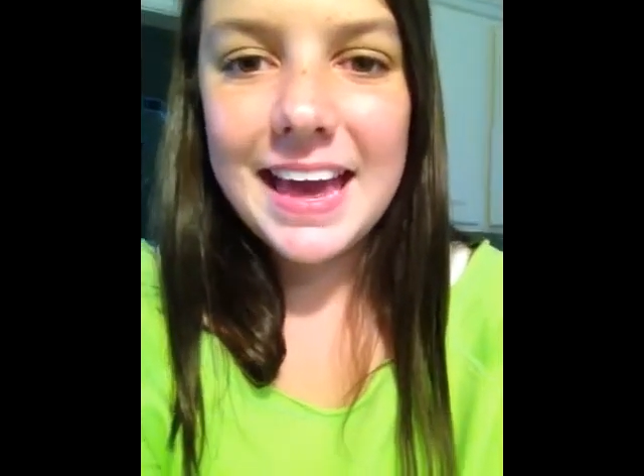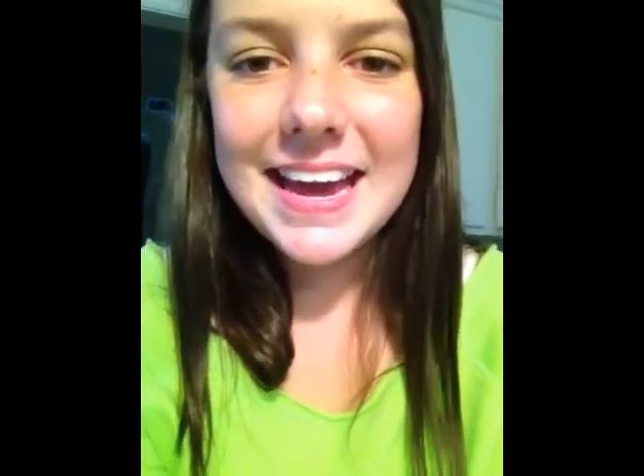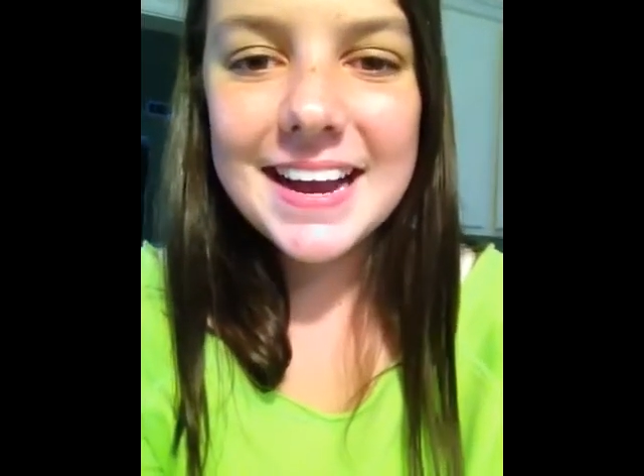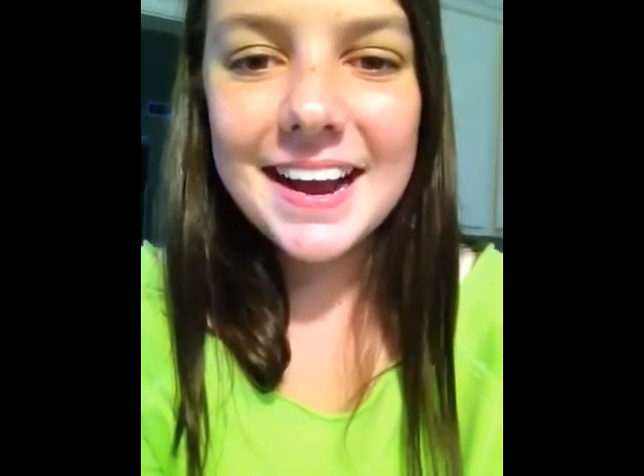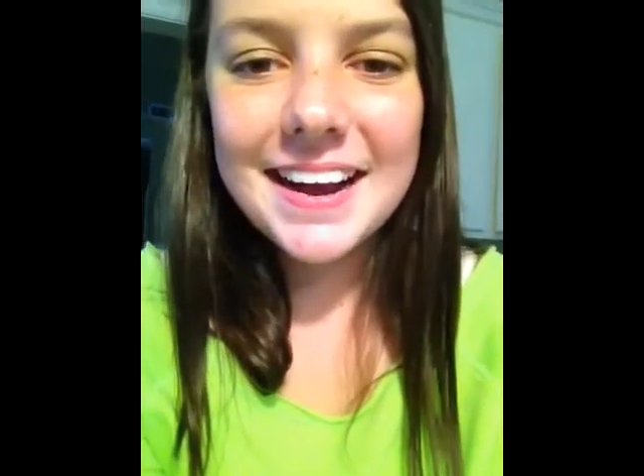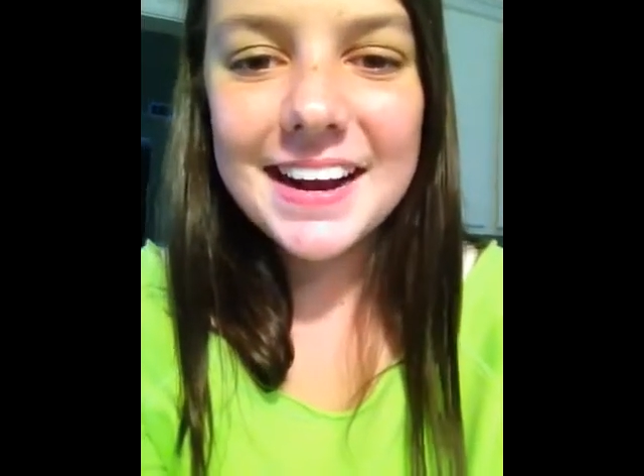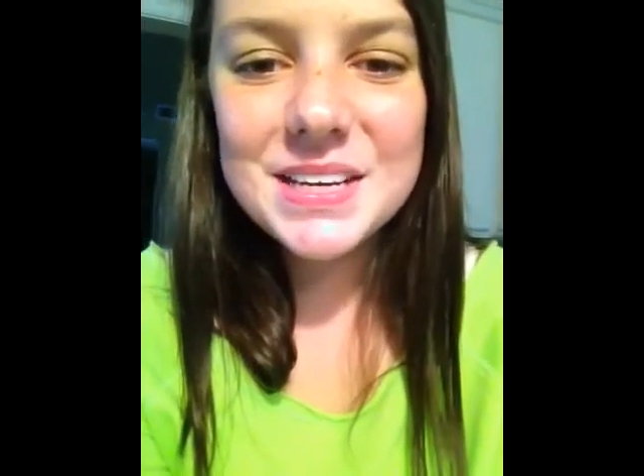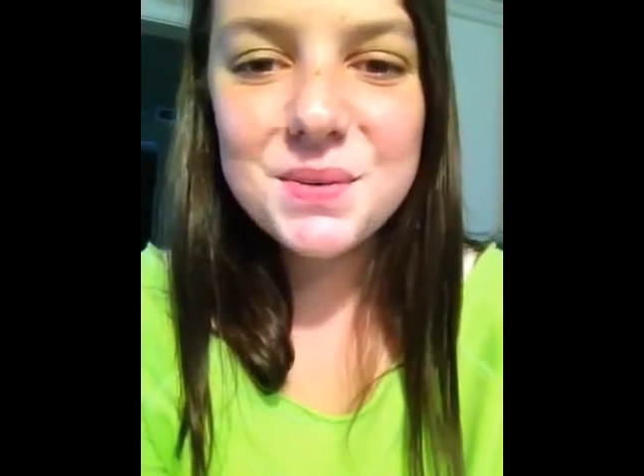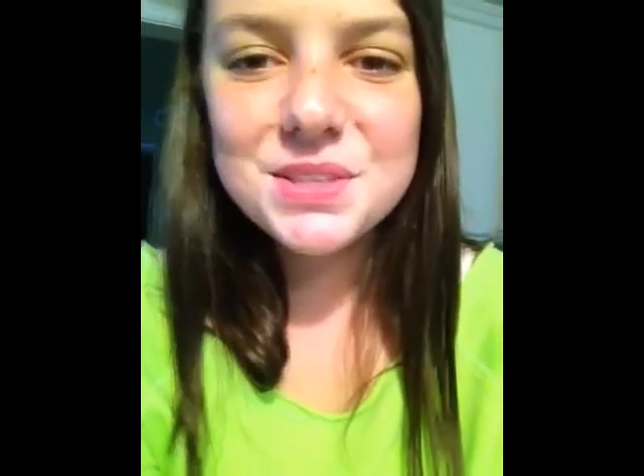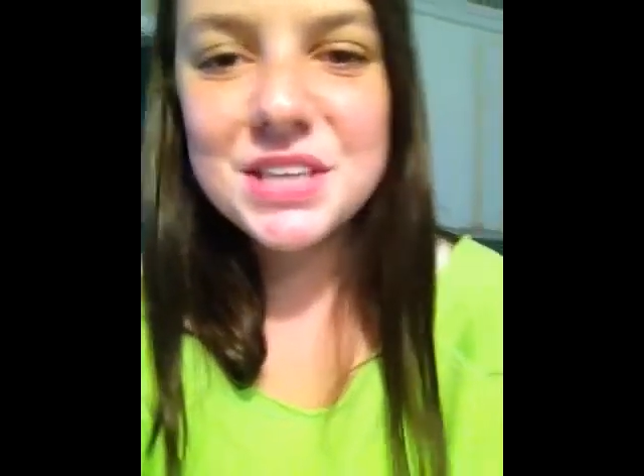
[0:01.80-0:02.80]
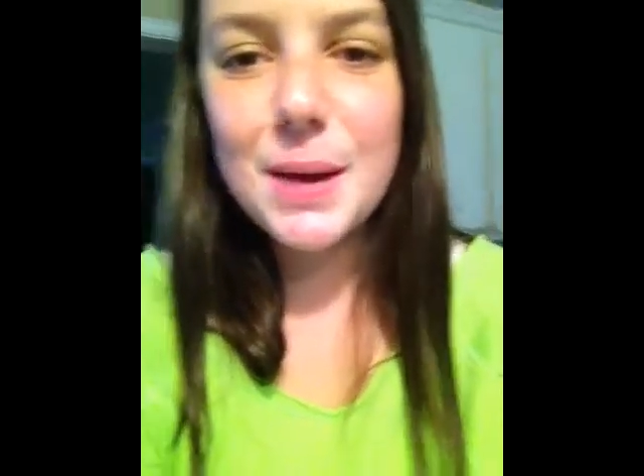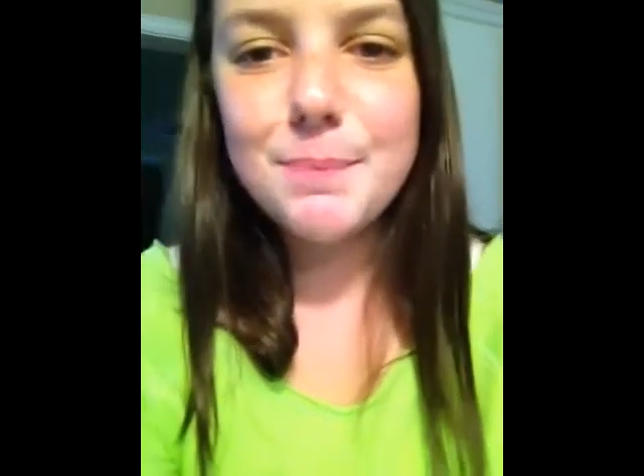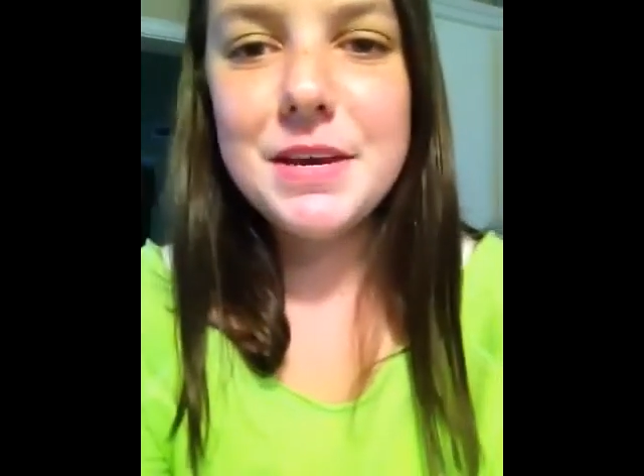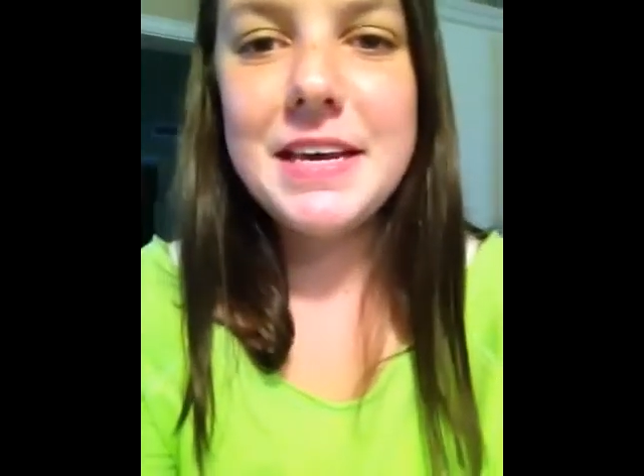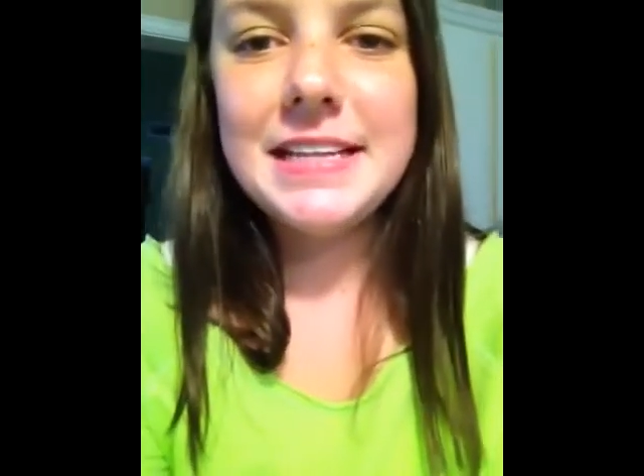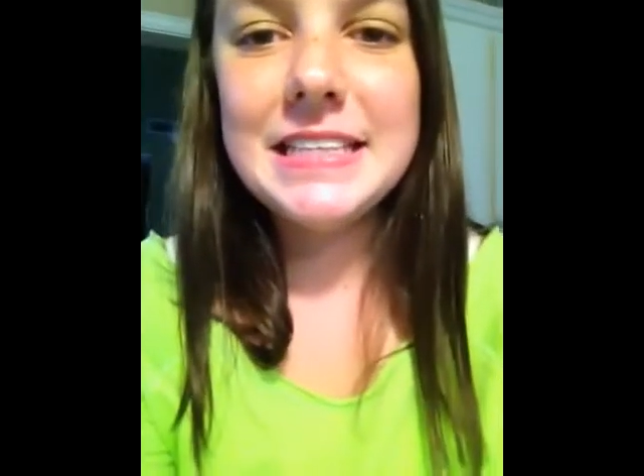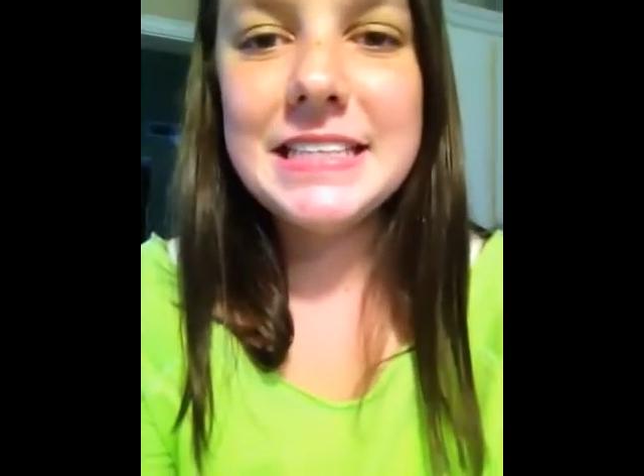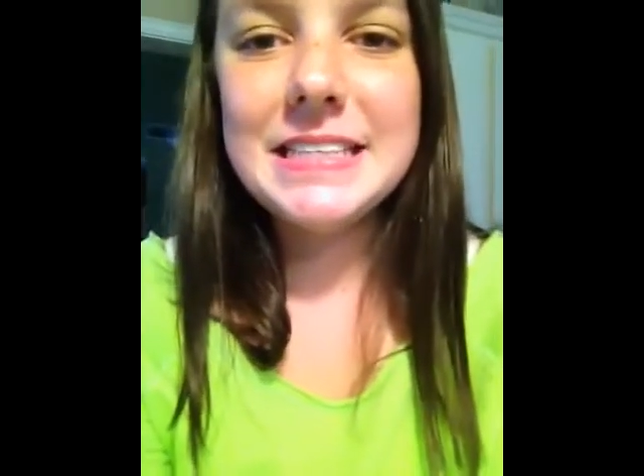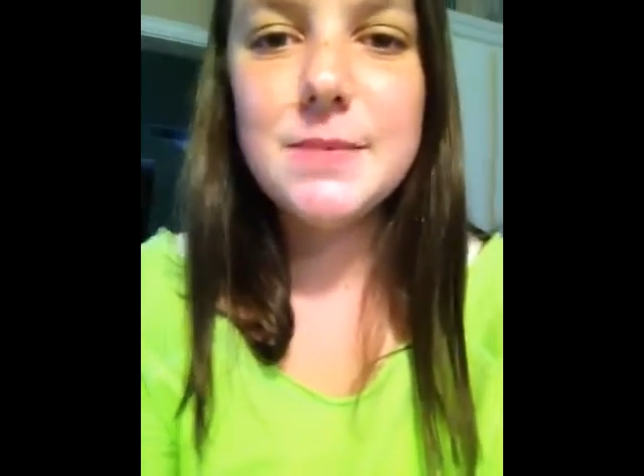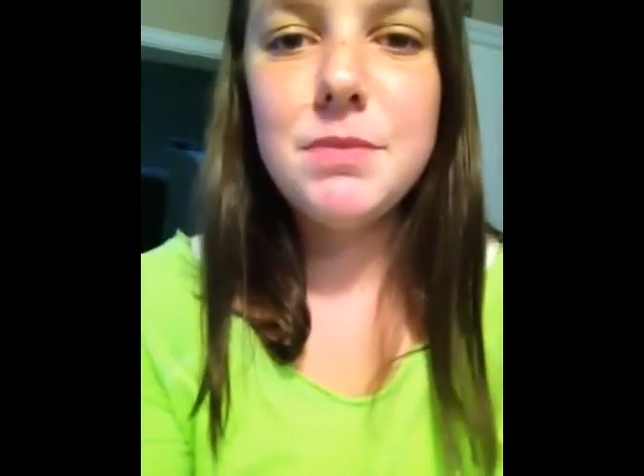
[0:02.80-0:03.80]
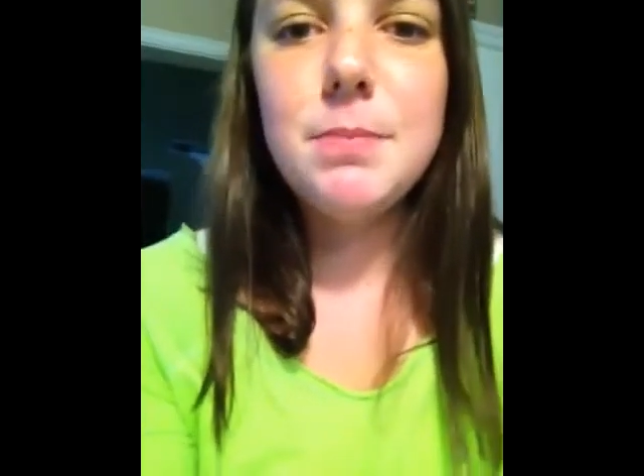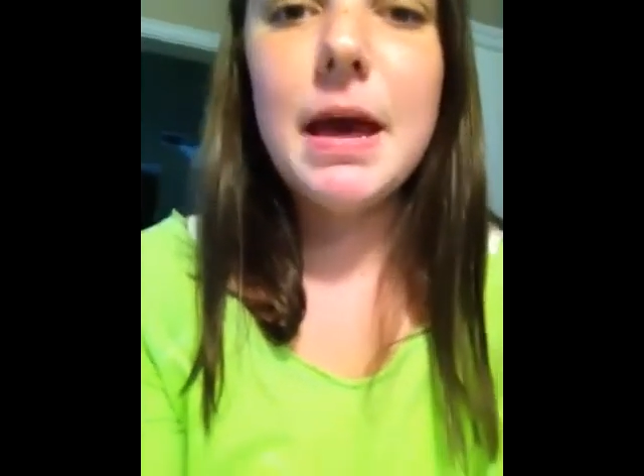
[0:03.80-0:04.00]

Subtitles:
Hey guys, what's up? It's me,